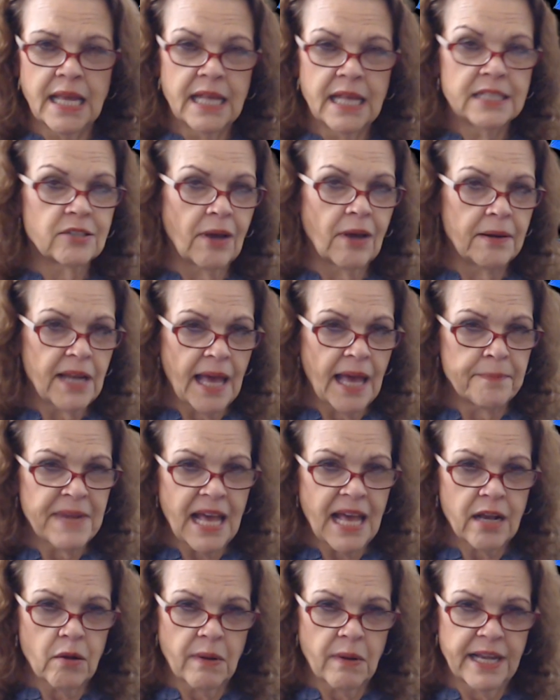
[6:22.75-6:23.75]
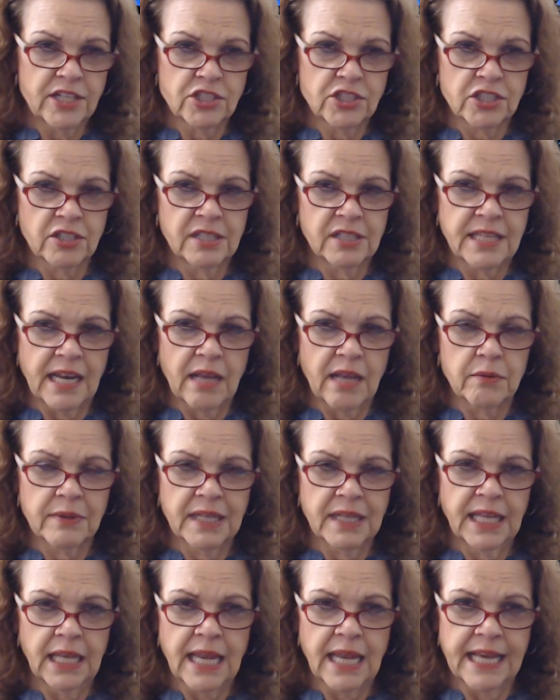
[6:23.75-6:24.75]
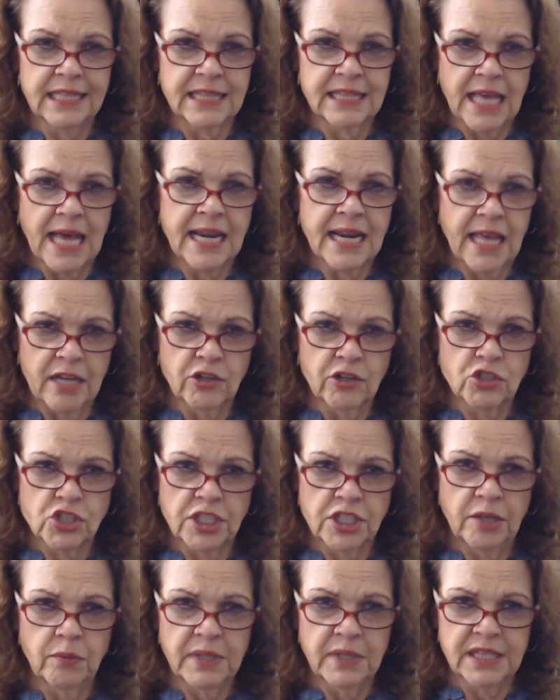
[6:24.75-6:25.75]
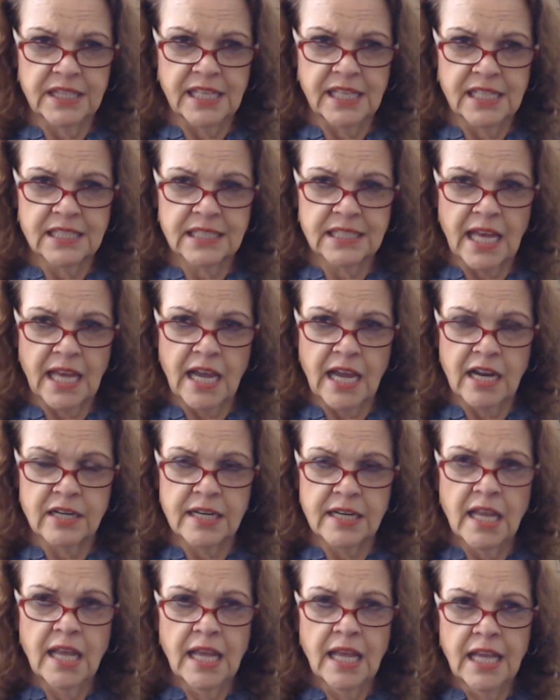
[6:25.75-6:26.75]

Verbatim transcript: So I, am not quite sure that I really like that energy with this card,